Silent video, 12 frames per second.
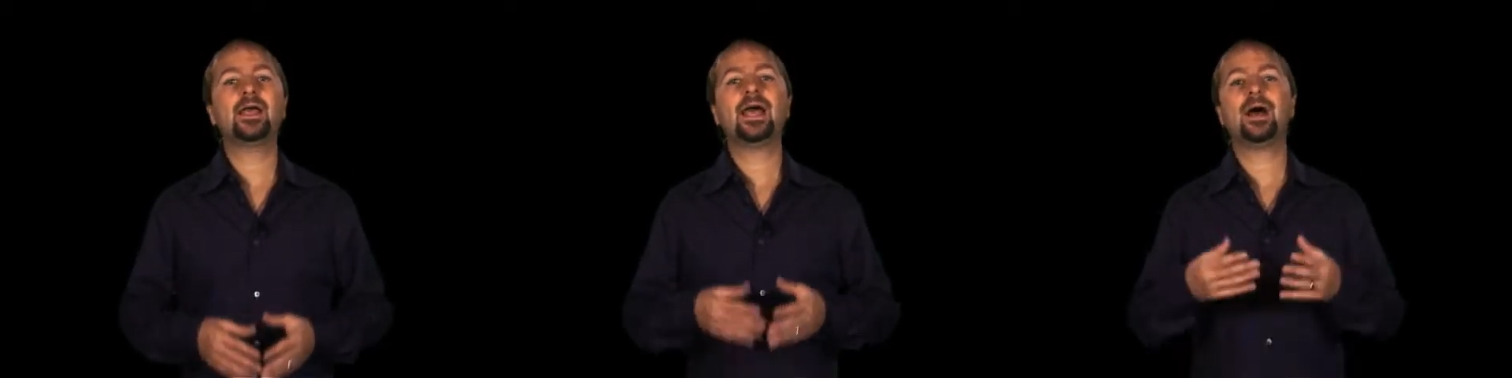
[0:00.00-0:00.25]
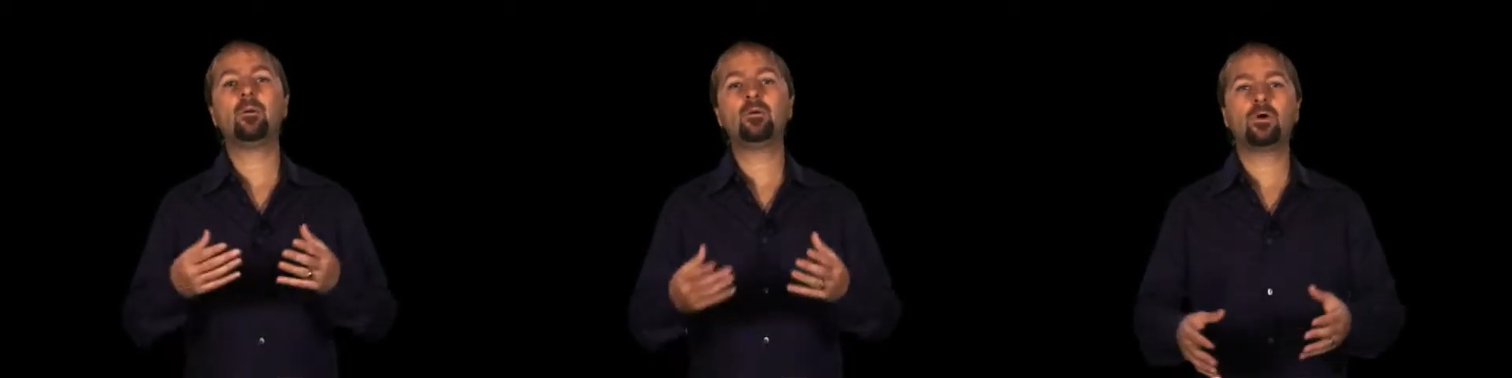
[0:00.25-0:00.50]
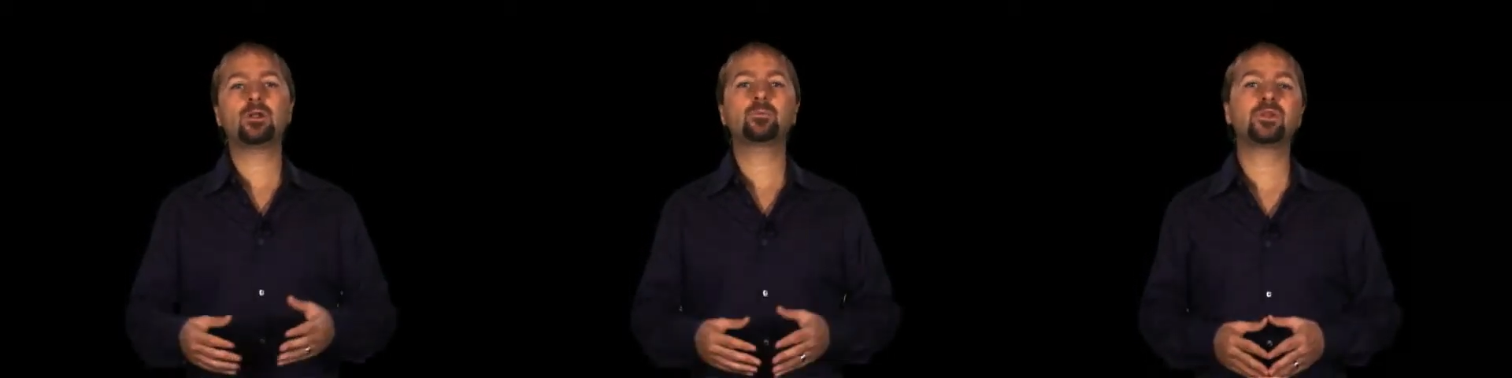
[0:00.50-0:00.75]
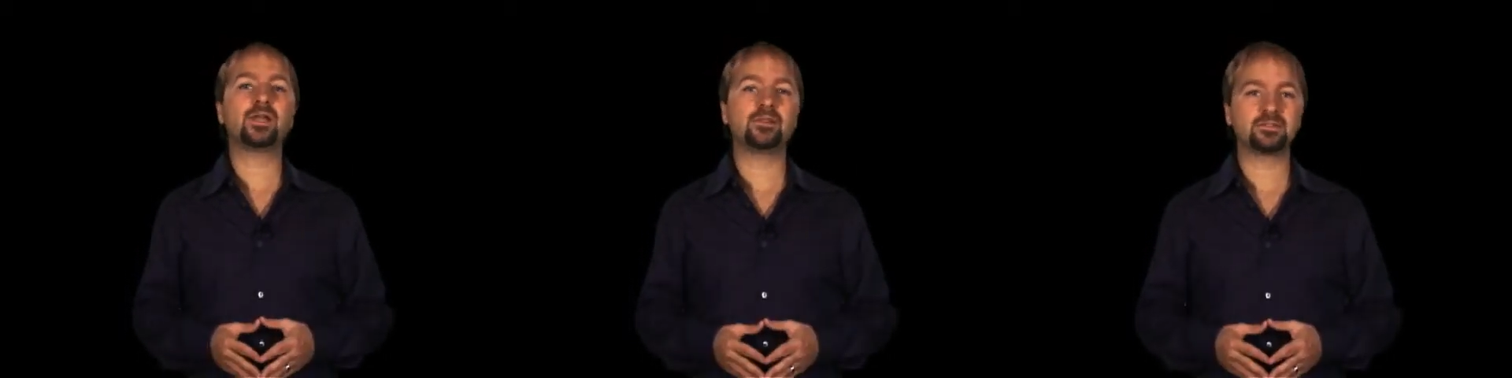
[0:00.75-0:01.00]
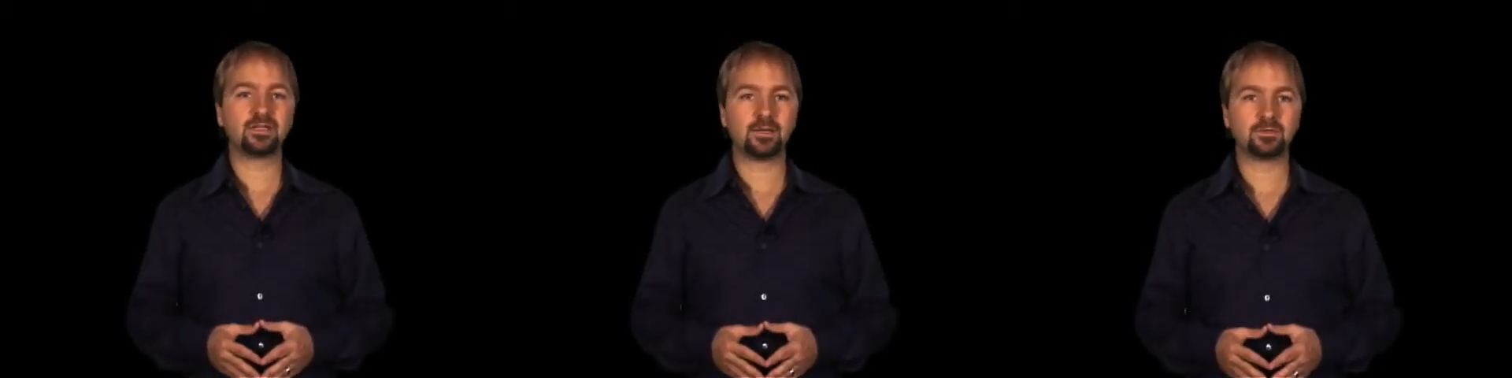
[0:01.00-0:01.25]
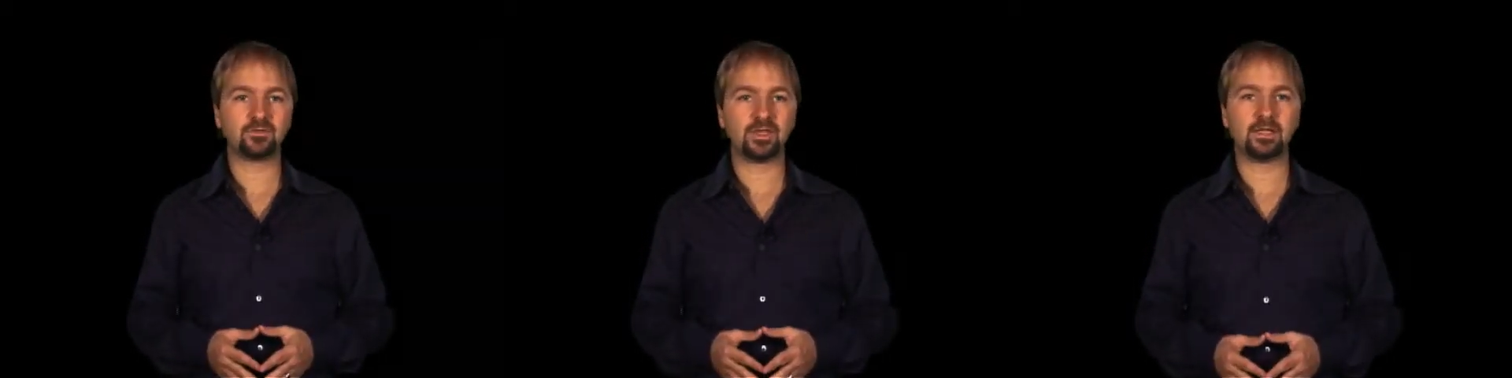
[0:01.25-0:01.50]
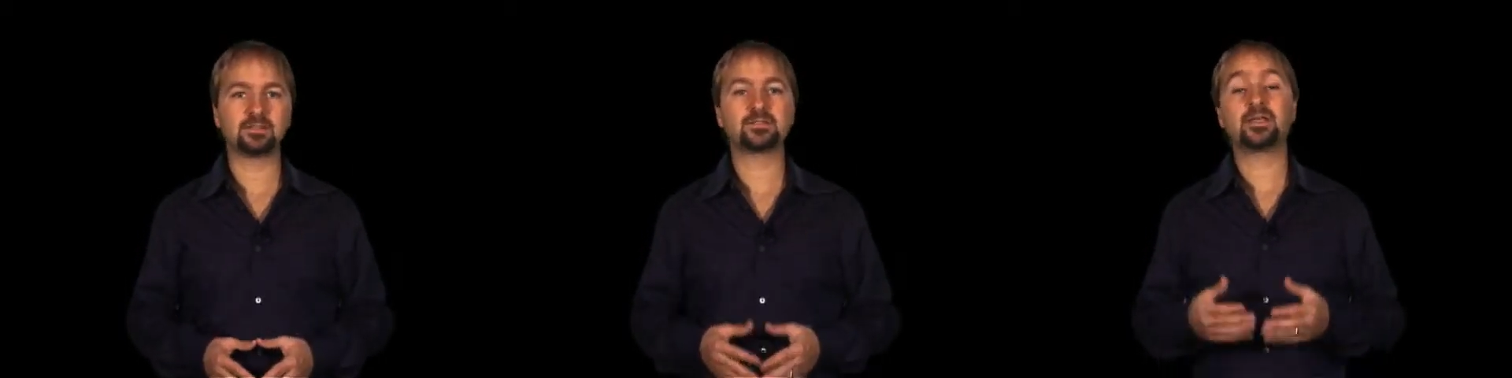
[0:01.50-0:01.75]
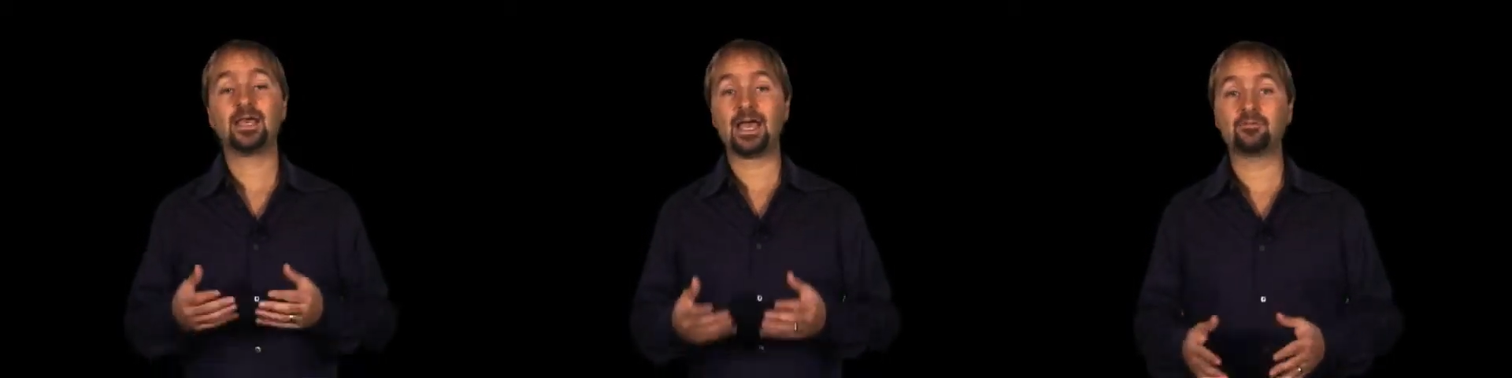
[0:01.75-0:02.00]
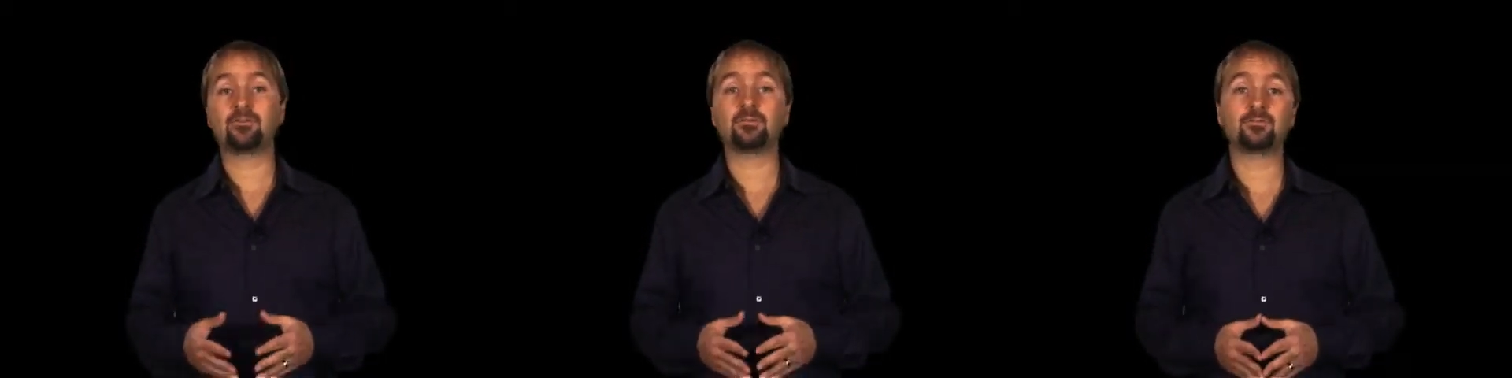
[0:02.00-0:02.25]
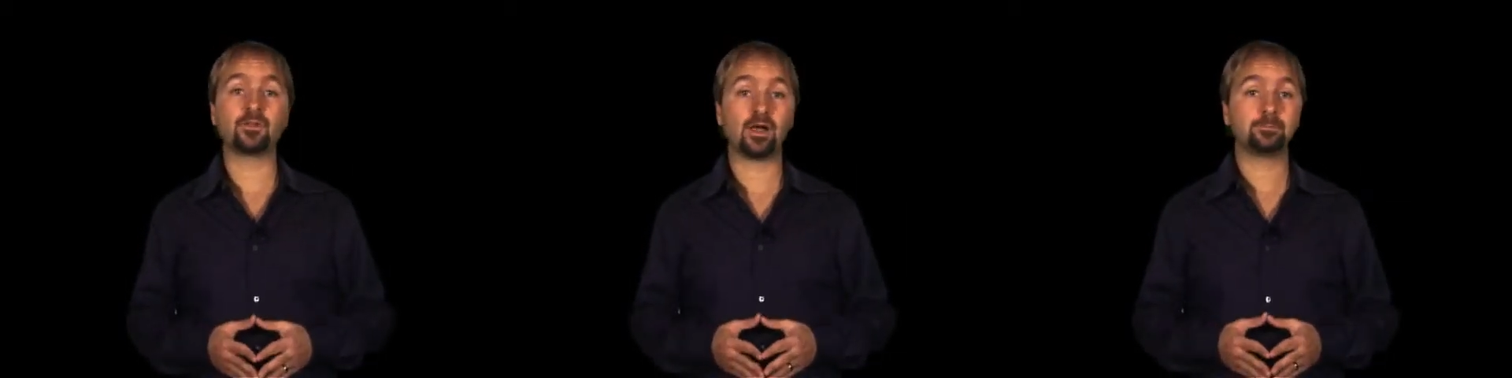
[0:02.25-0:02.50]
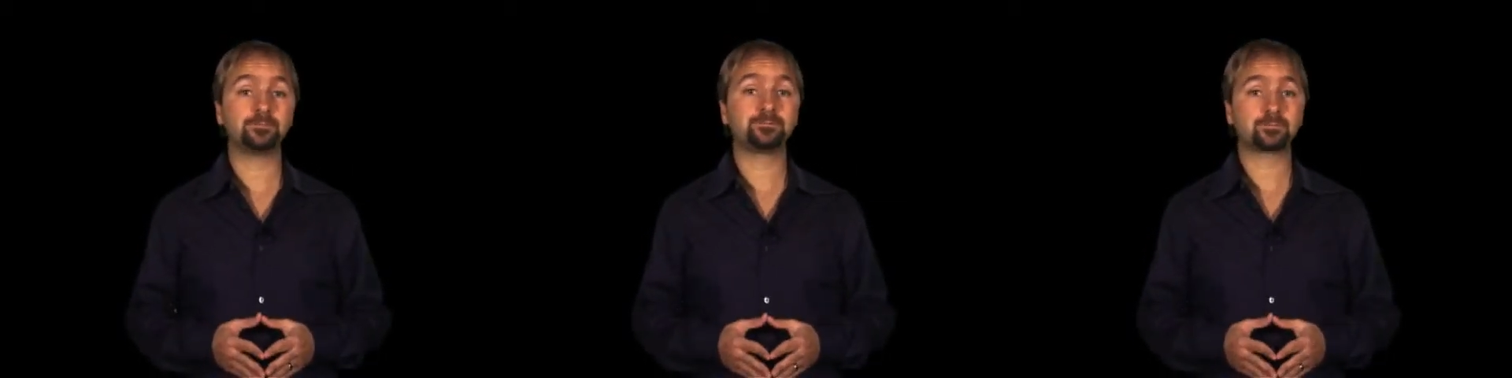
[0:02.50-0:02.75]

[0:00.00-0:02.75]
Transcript: how we want to play these types of hands after the flop.